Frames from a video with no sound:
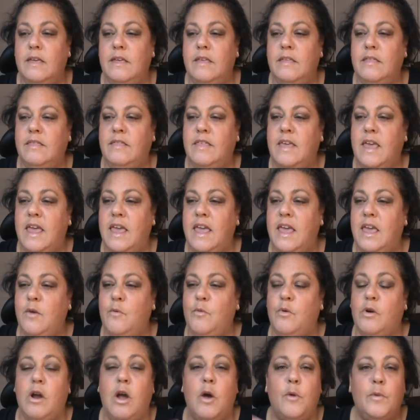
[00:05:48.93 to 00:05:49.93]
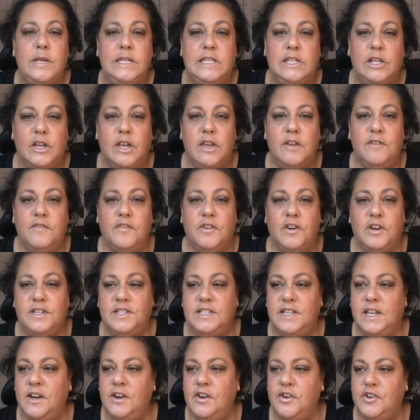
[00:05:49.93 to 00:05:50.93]
they were always looking for a
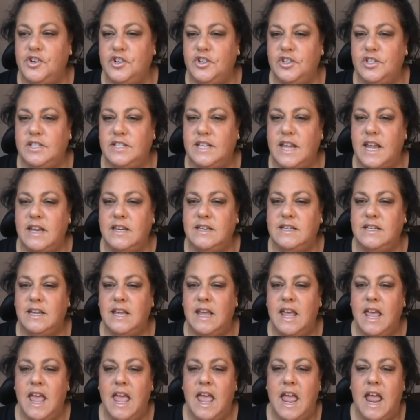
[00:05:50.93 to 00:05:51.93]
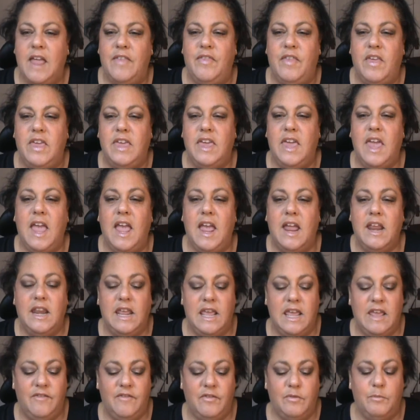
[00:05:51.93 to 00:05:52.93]
signature scent, and they
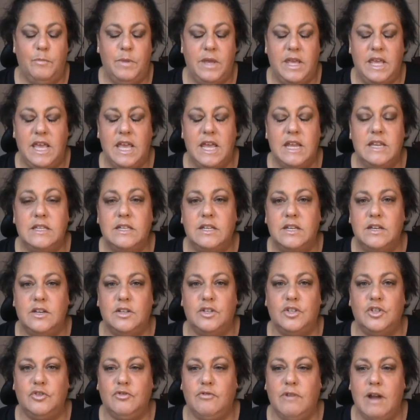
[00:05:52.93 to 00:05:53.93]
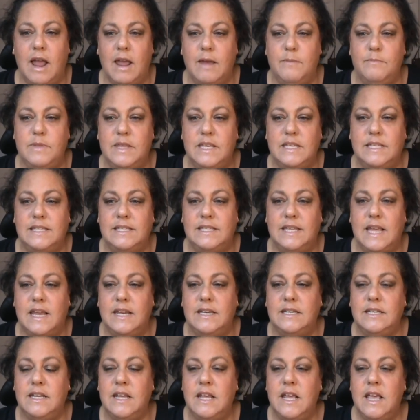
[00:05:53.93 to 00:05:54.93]
can't even begin to describe this
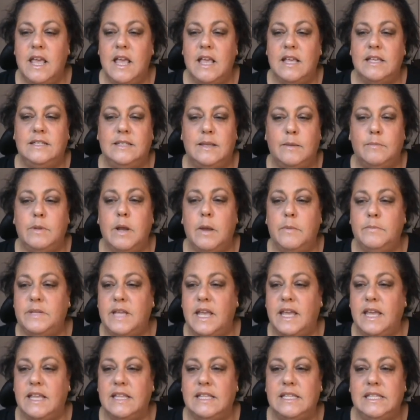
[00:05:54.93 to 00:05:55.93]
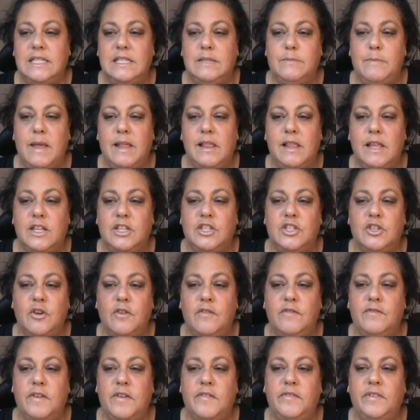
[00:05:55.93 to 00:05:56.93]
scent. Sometimes I can smell it
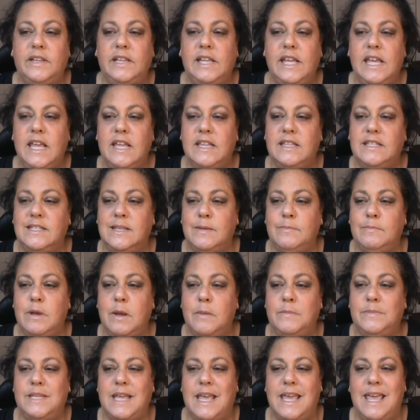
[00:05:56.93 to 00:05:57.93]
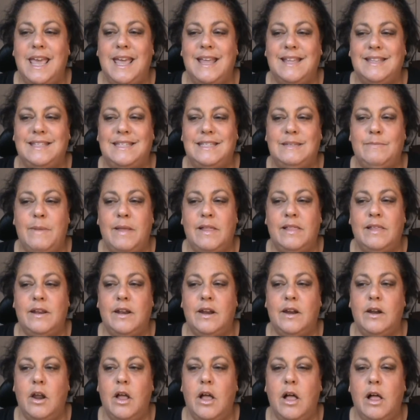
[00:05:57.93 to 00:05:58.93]
so vividly, and sometimes I can't smell it
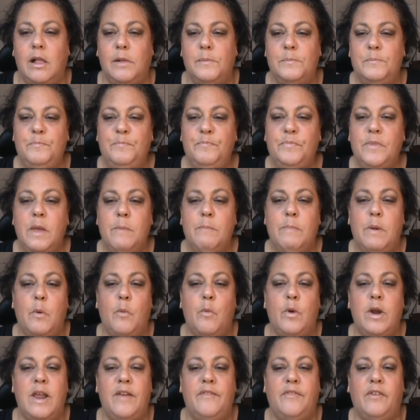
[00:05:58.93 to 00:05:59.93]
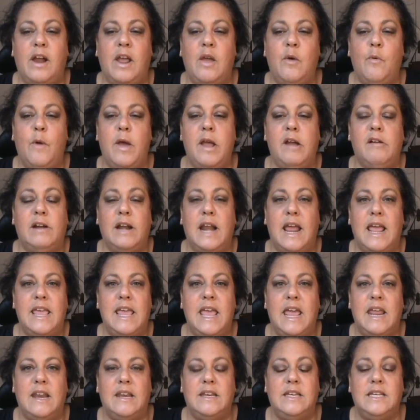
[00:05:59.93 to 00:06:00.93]
at all. But whenever I wear it, I
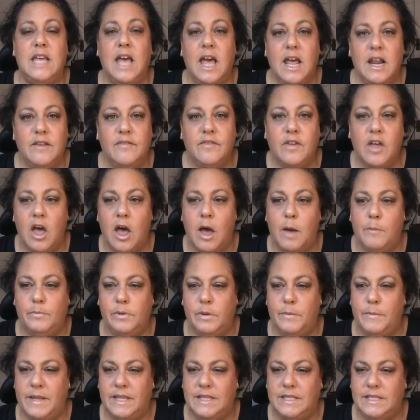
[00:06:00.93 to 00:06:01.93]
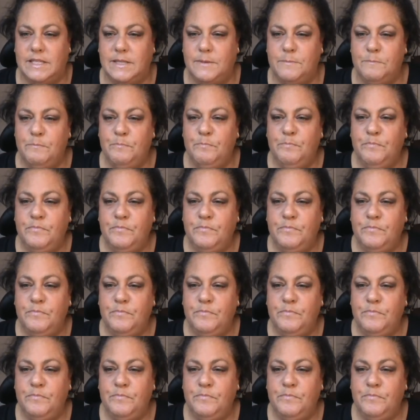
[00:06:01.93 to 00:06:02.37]
get a ton of compliments.